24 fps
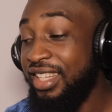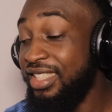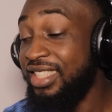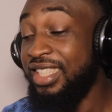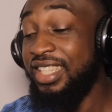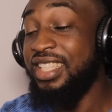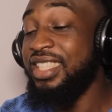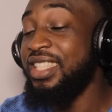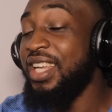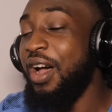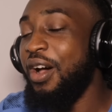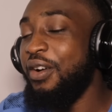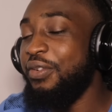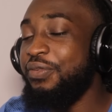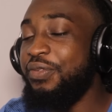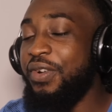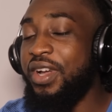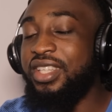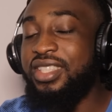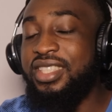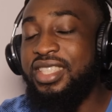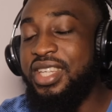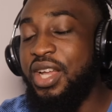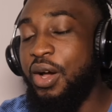It's
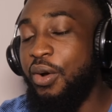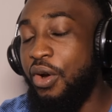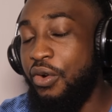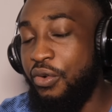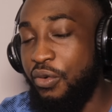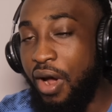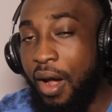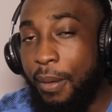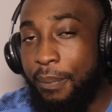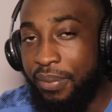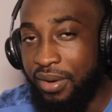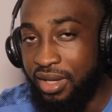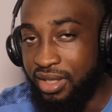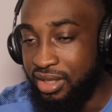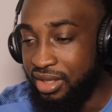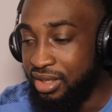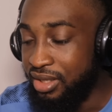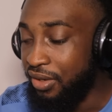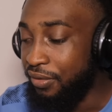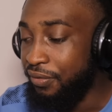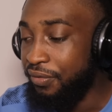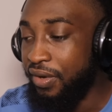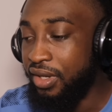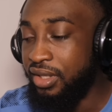affecting our rappers.
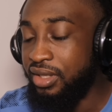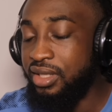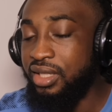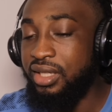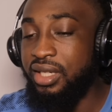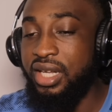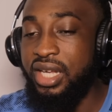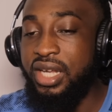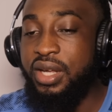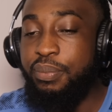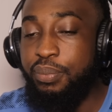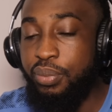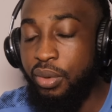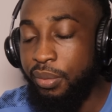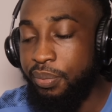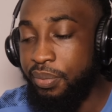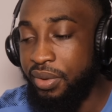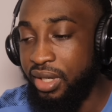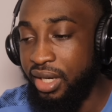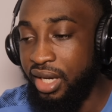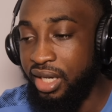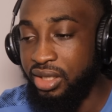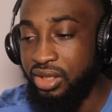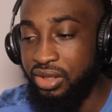It's affecting
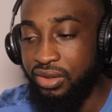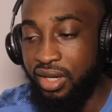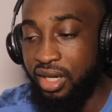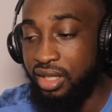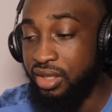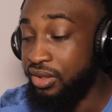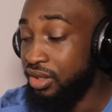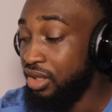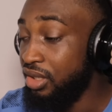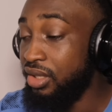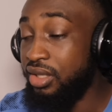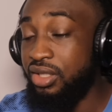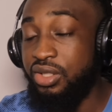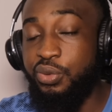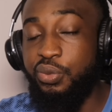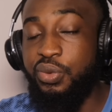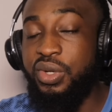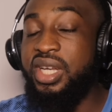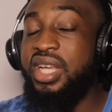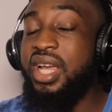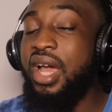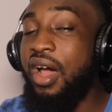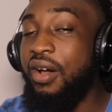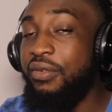hip-hop in Nigeria. It's
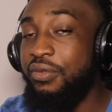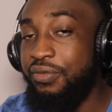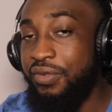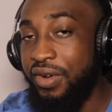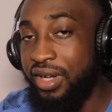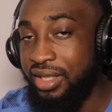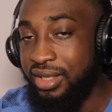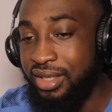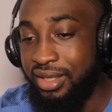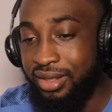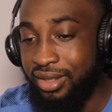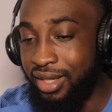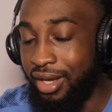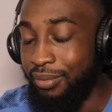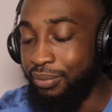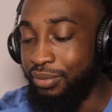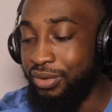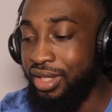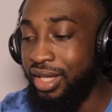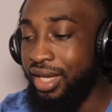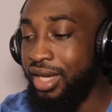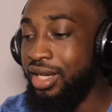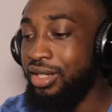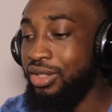really affecting
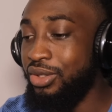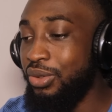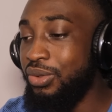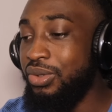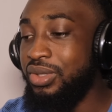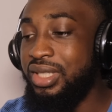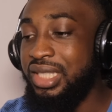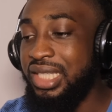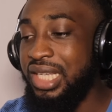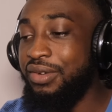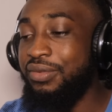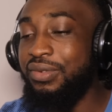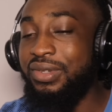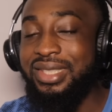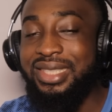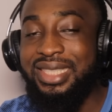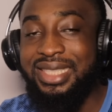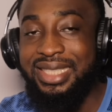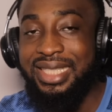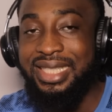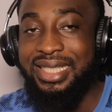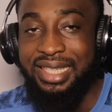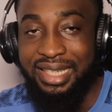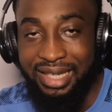them. They don't
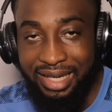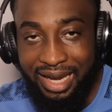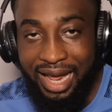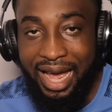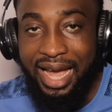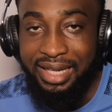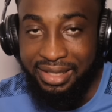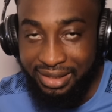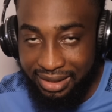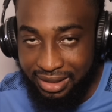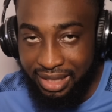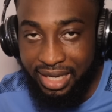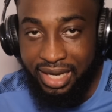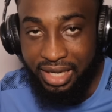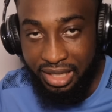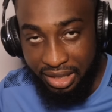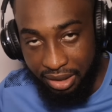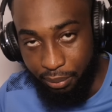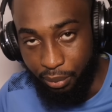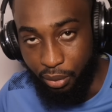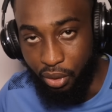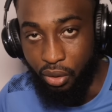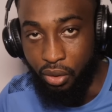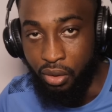even see the lights
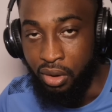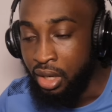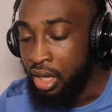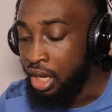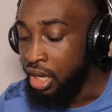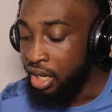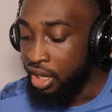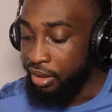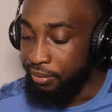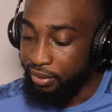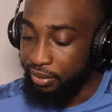anymore